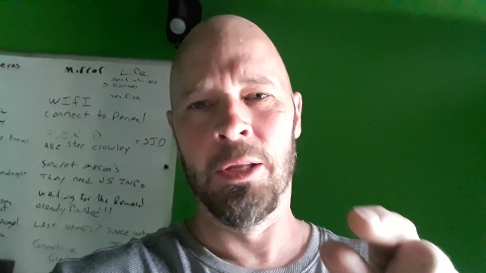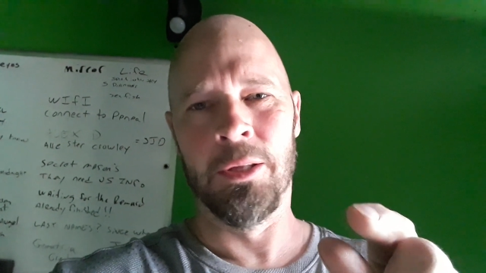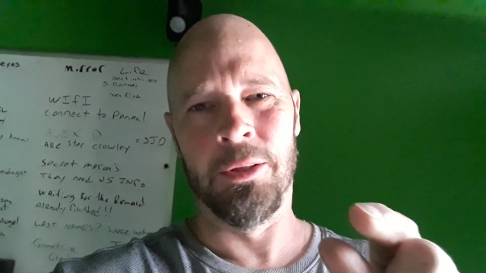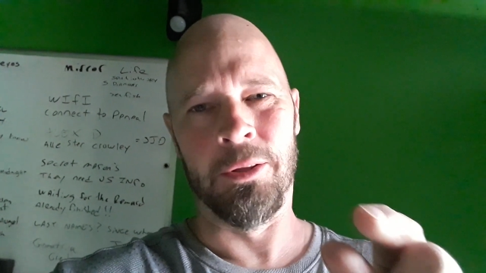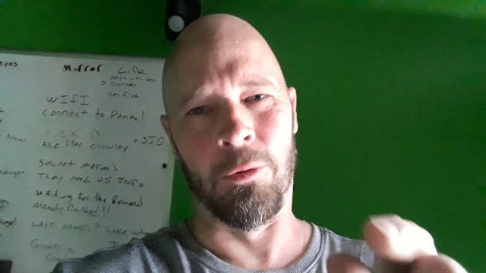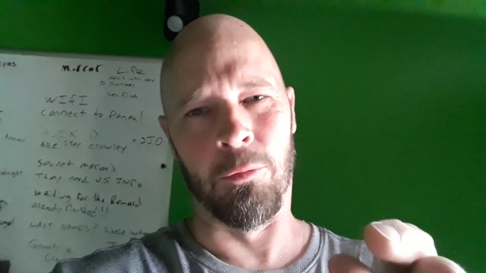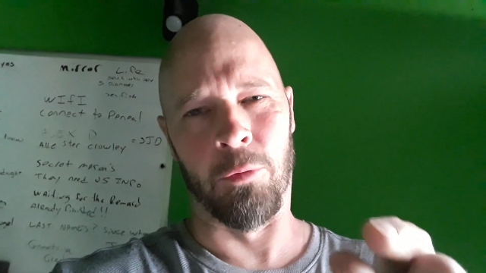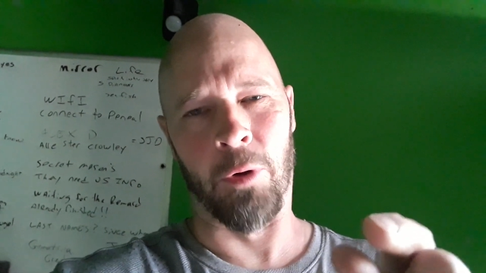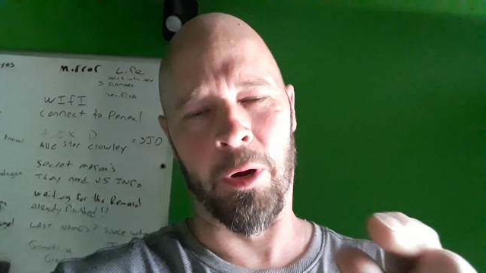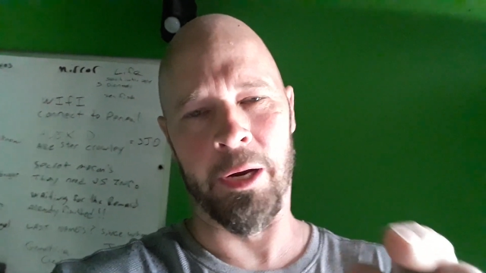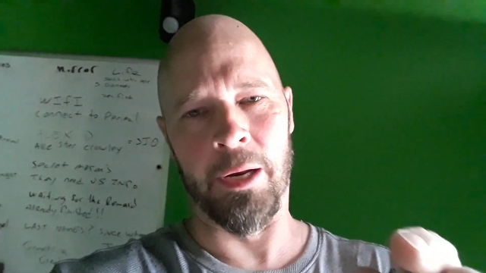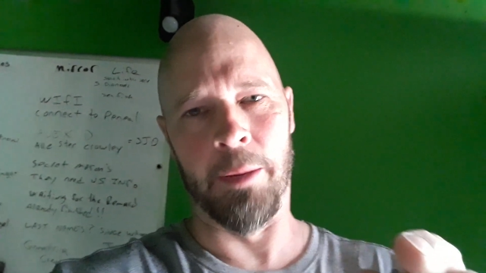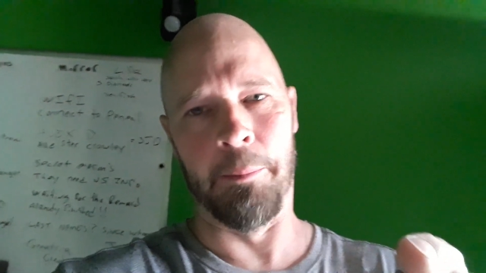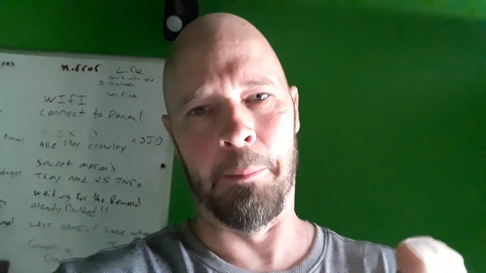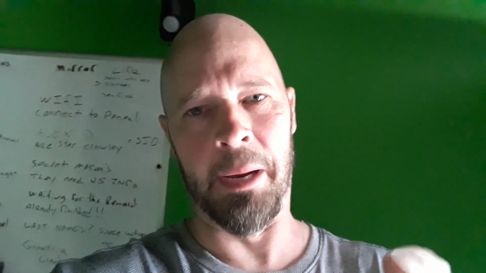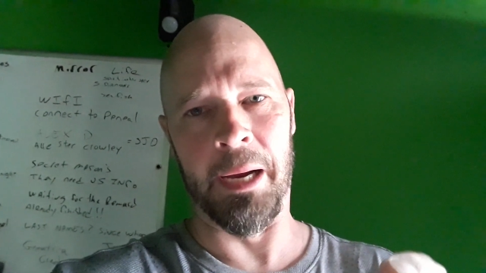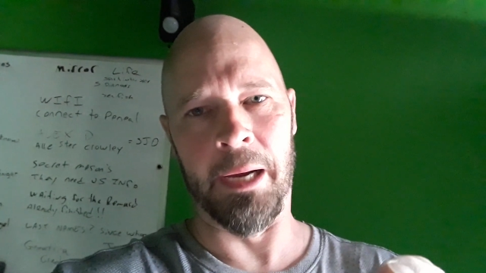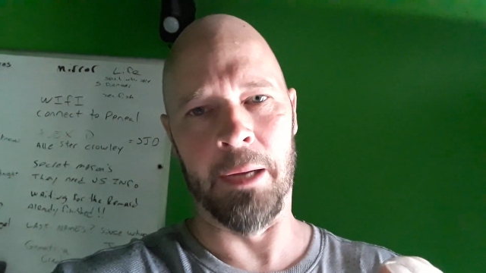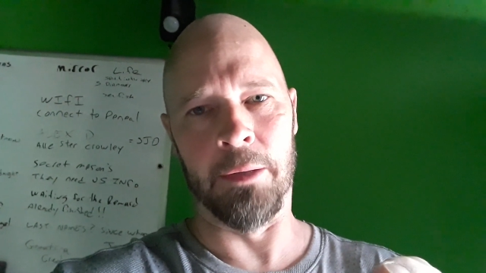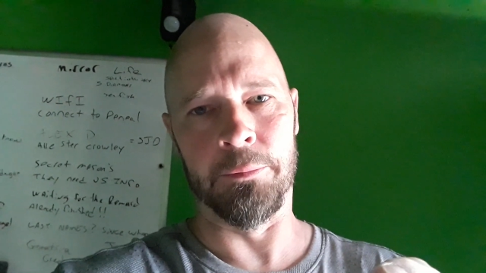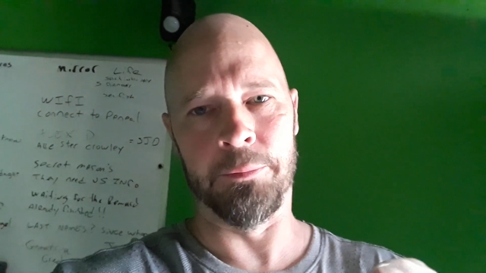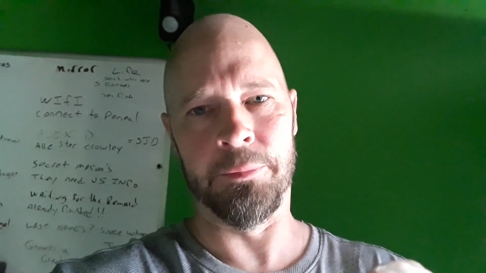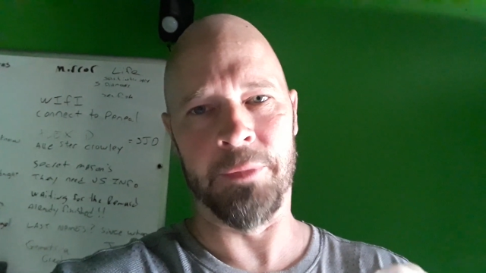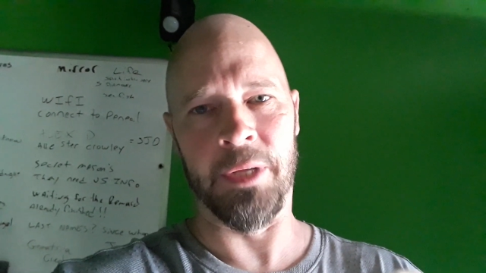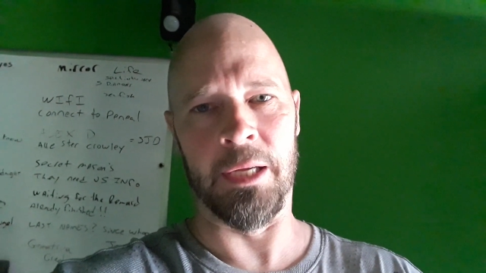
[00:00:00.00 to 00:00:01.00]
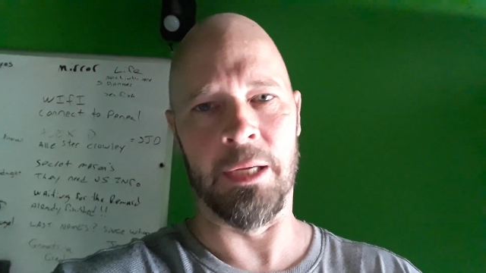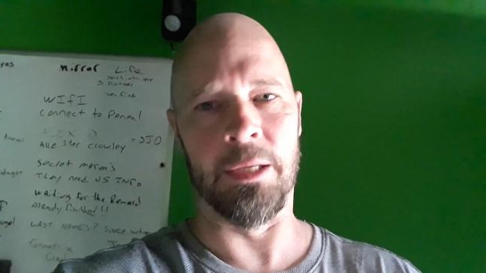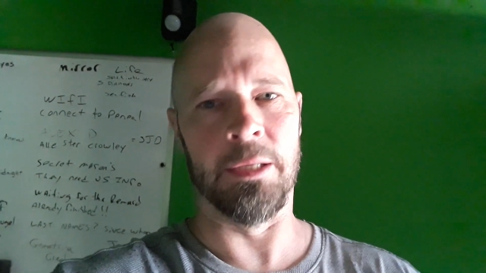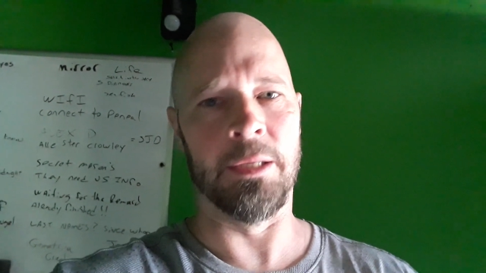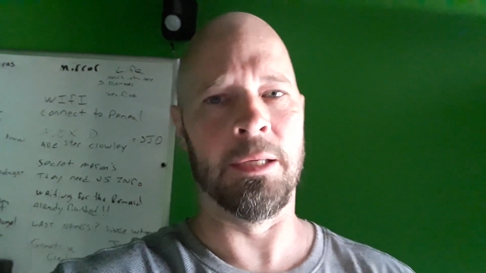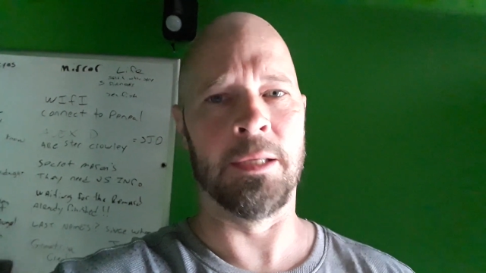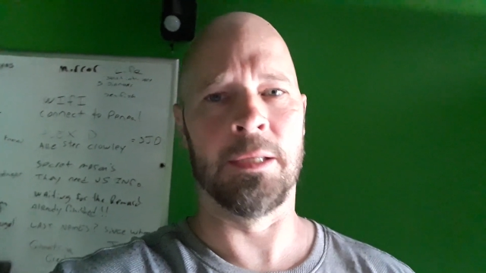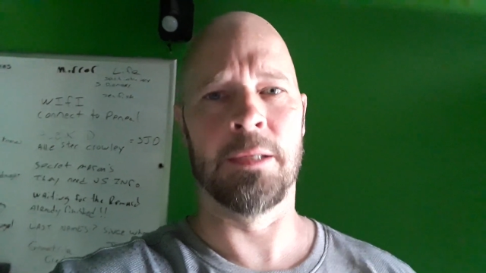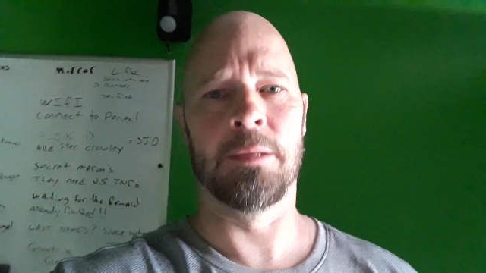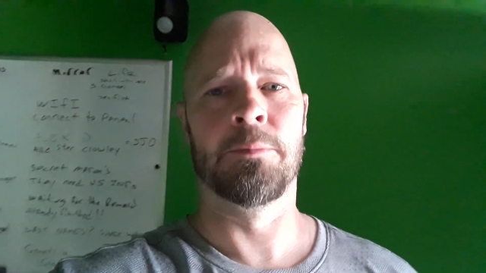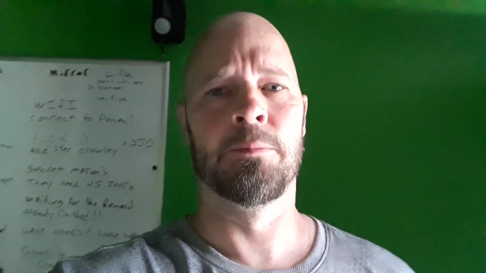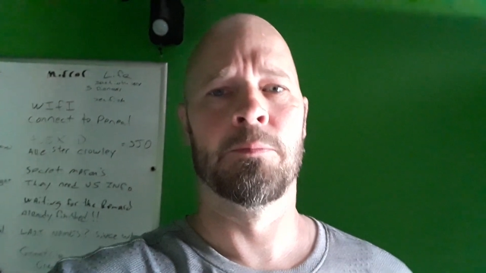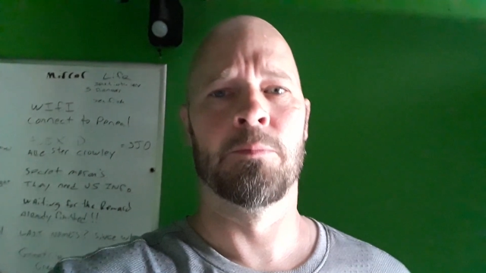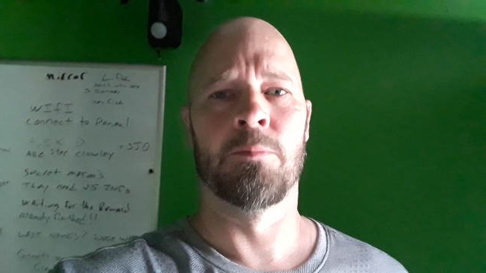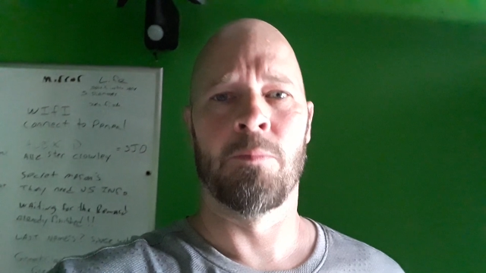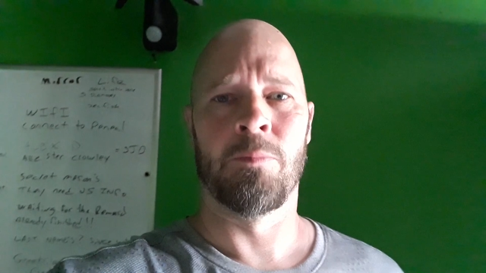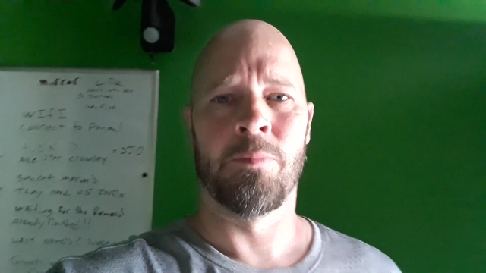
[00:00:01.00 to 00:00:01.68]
the right amount that you need.